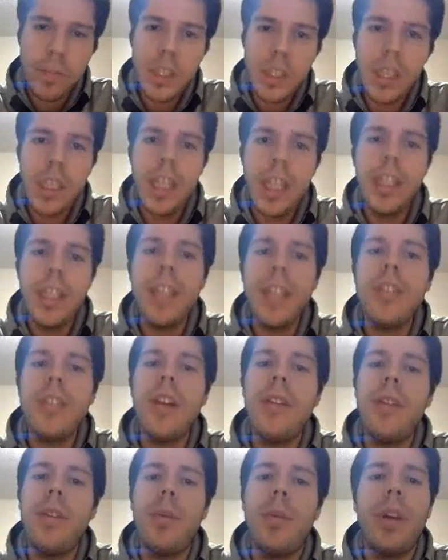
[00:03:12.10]
And then you
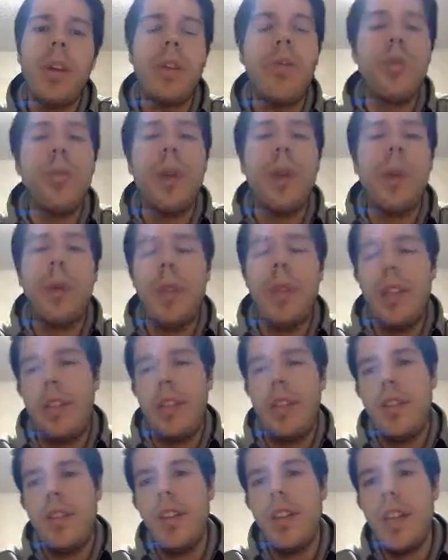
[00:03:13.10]
have the one Hoopa
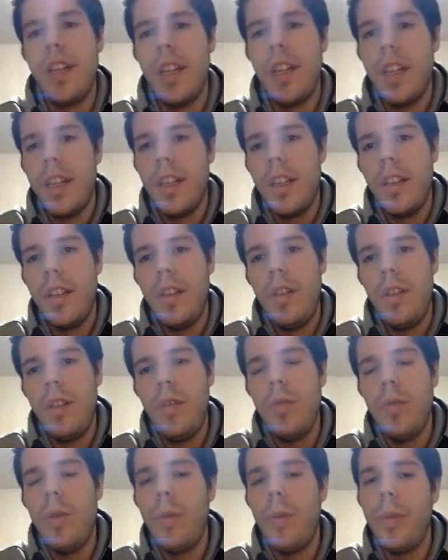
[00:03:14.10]
because
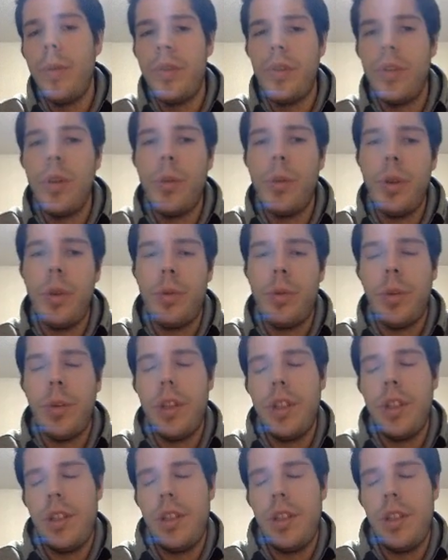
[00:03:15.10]
you almost always want